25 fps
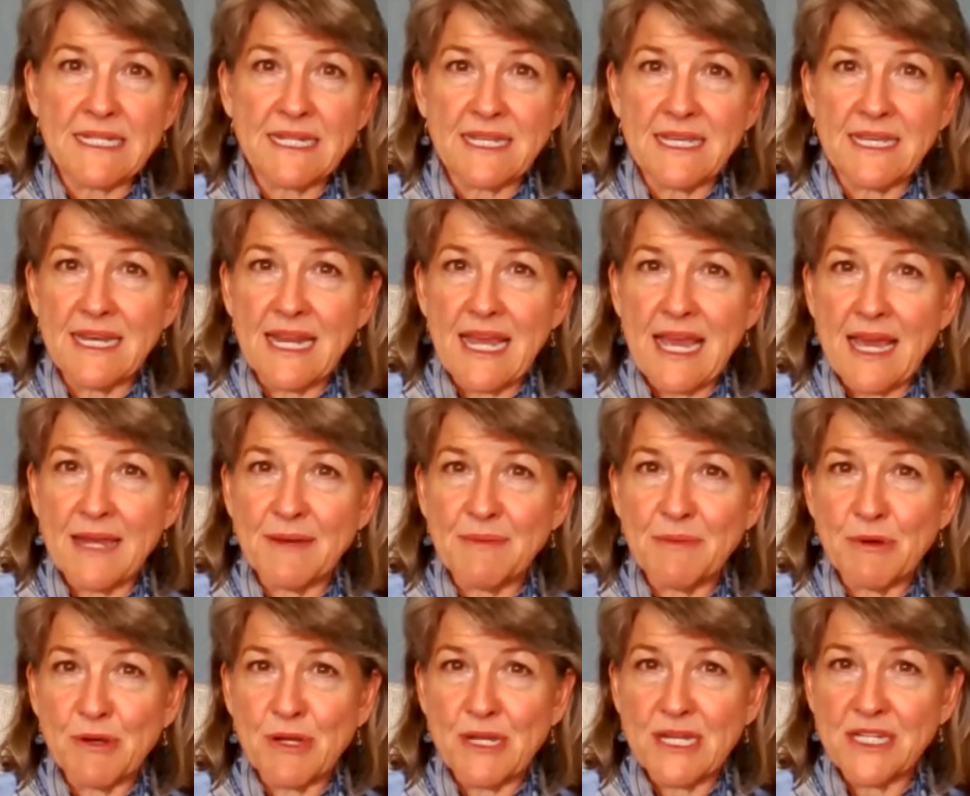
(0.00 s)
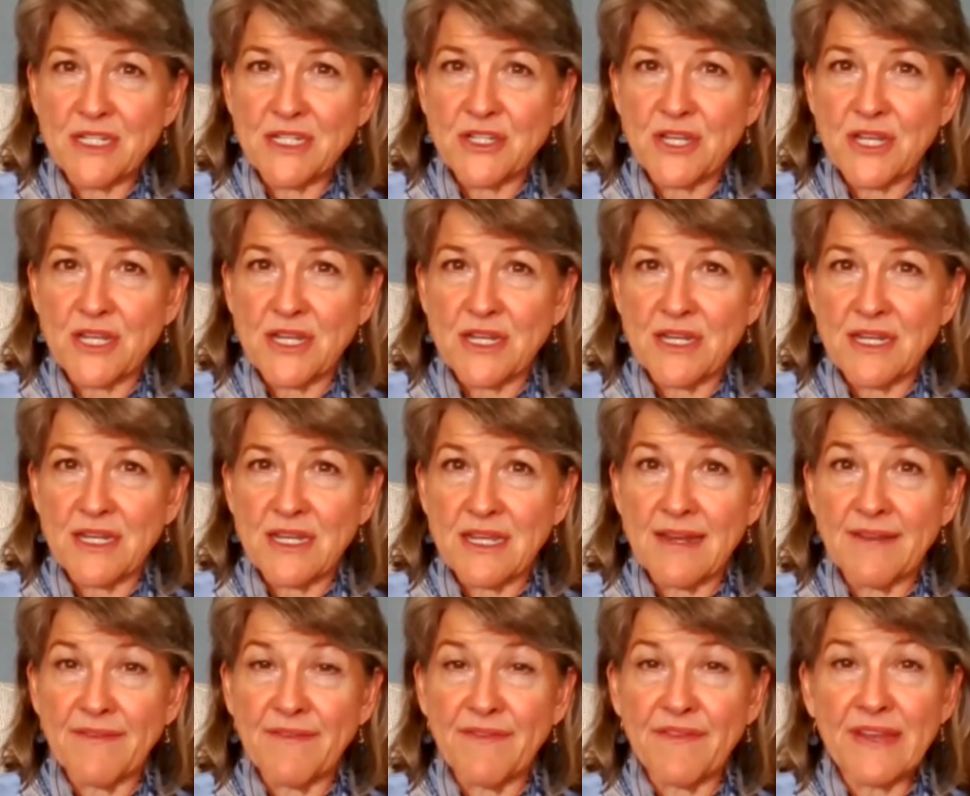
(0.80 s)
and admiration
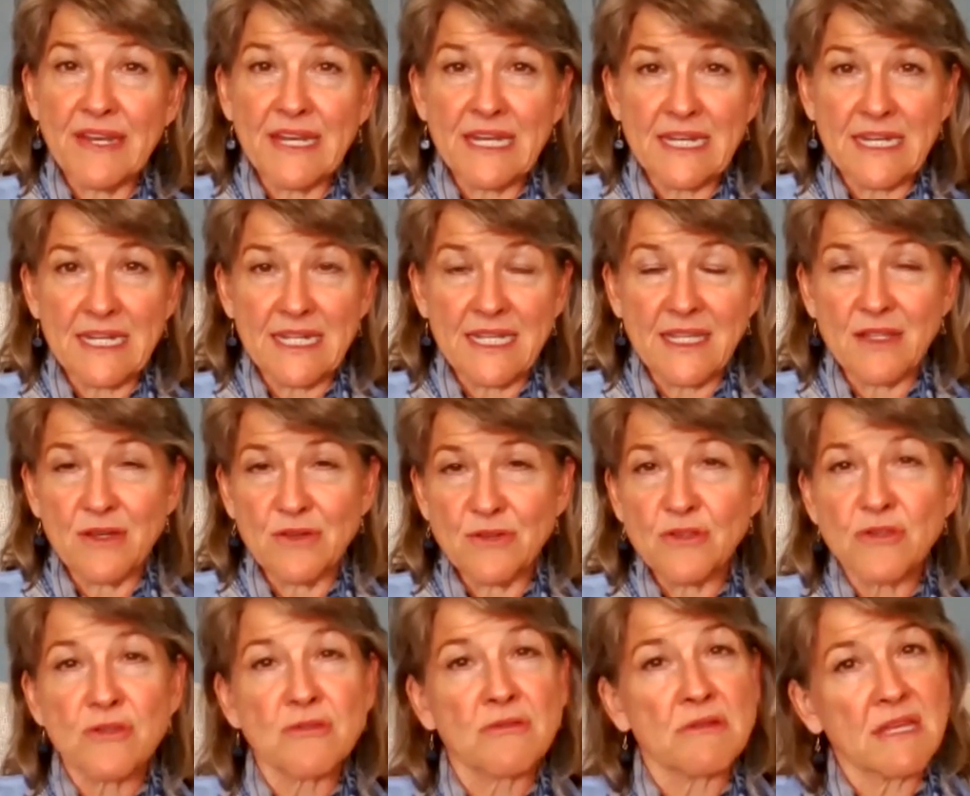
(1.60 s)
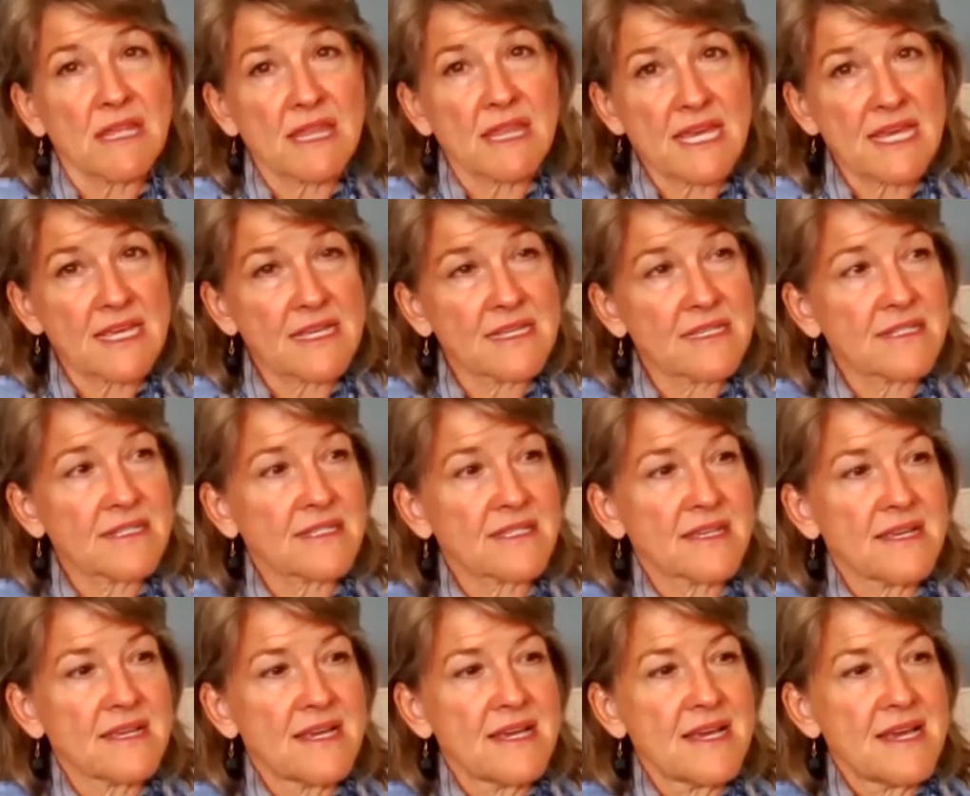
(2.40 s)
and affinity, those three
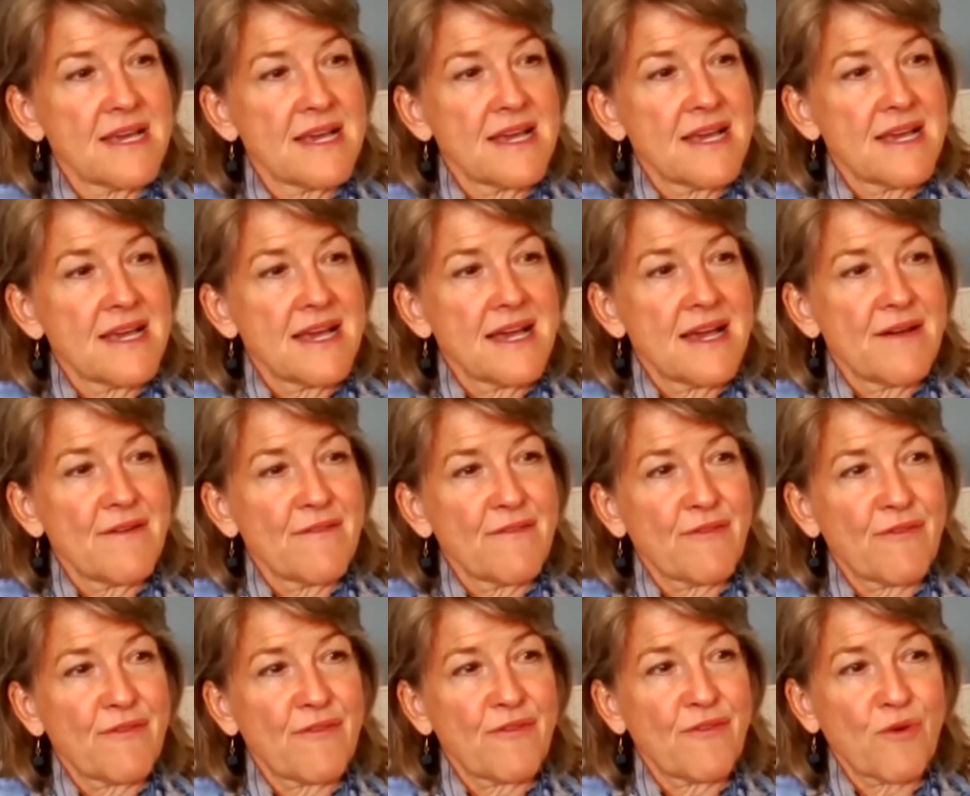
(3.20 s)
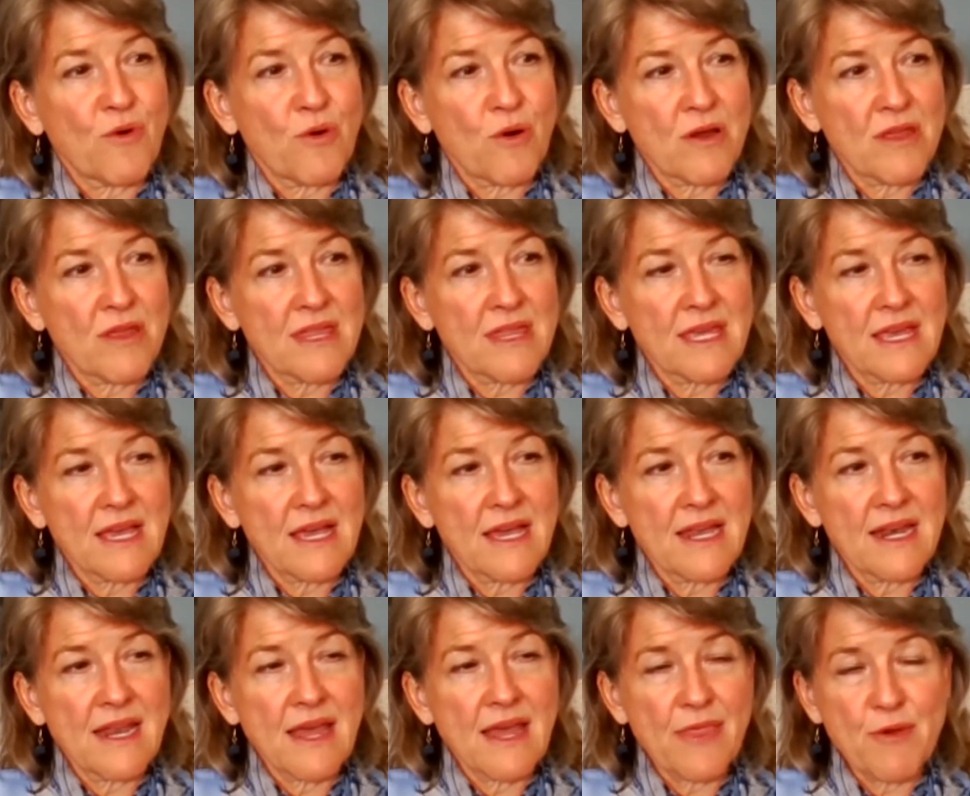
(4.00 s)
things, for
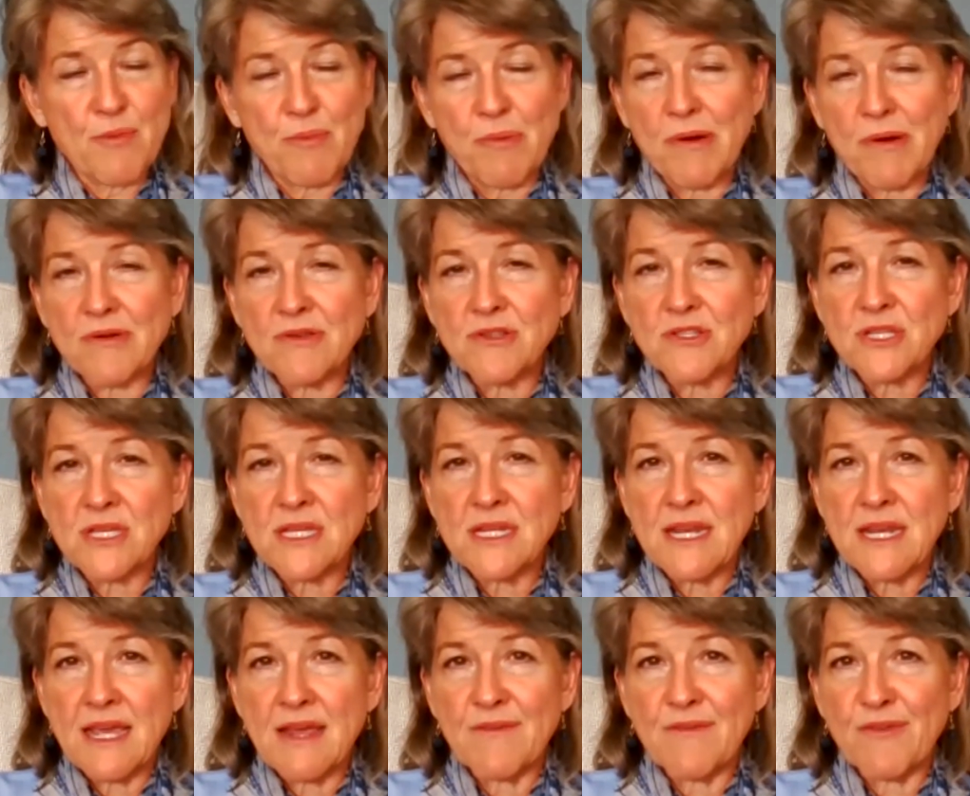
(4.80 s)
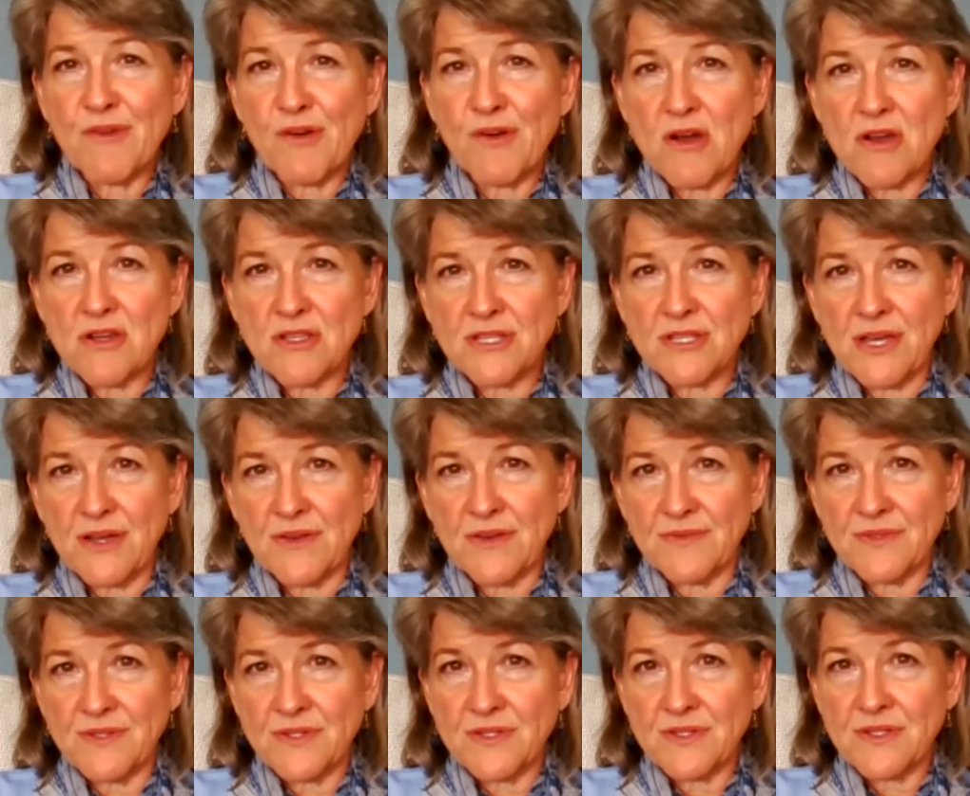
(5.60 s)
another person and for
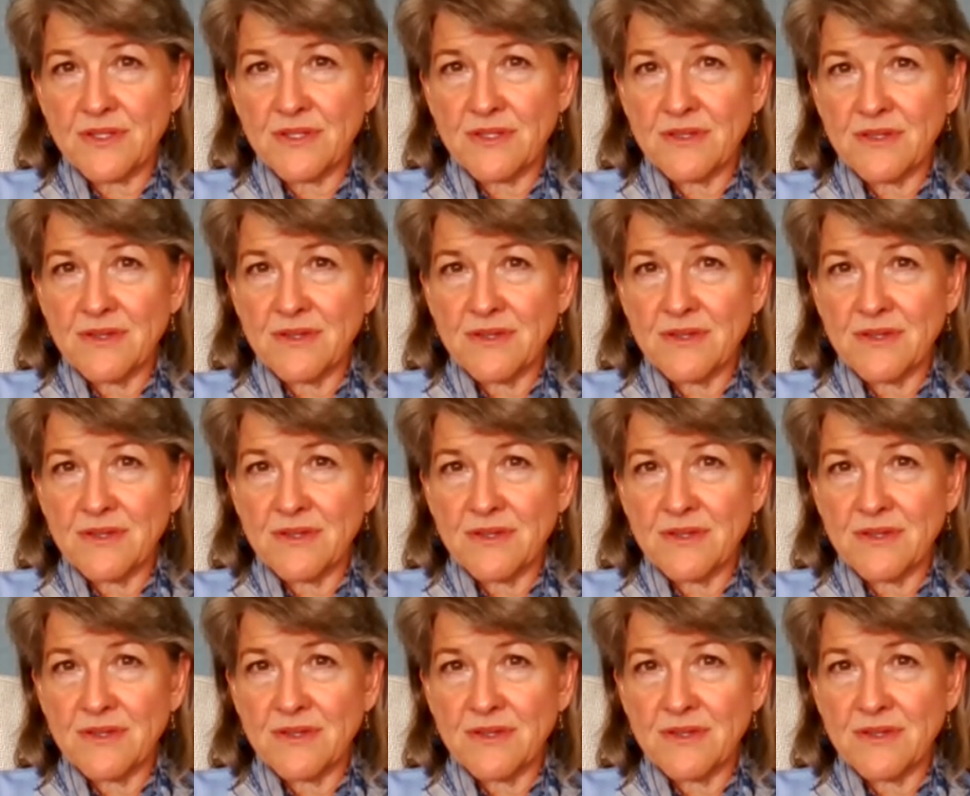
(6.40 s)
ourselves.